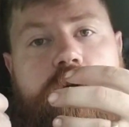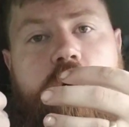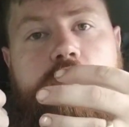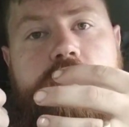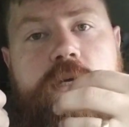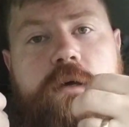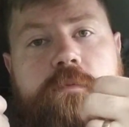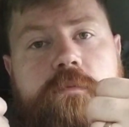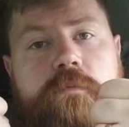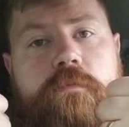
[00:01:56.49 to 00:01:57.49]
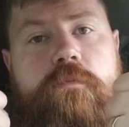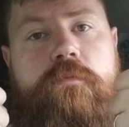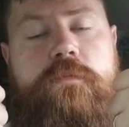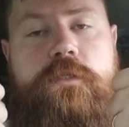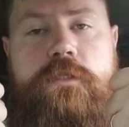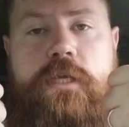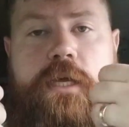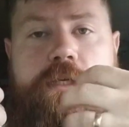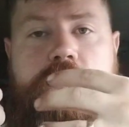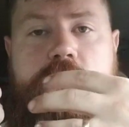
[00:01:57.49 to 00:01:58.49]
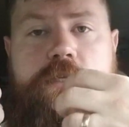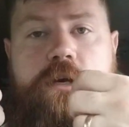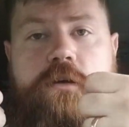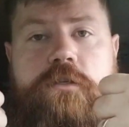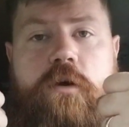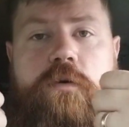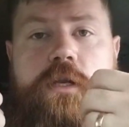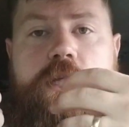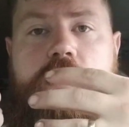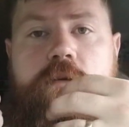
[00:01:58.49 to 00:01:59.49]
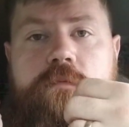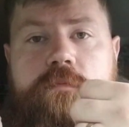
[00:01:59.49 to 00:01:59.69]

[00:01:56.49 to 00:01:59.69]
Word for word: opens up takes the serotonin in,